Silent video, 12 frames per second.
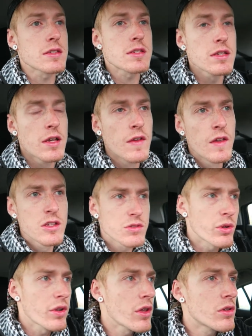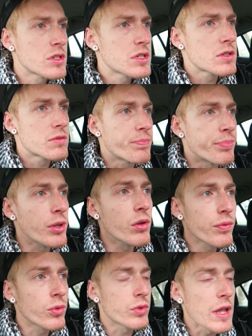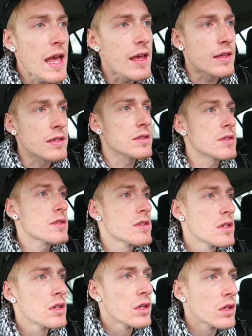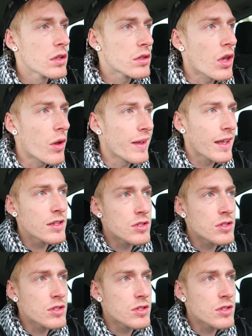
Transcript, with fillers: It's one of those beautiful days going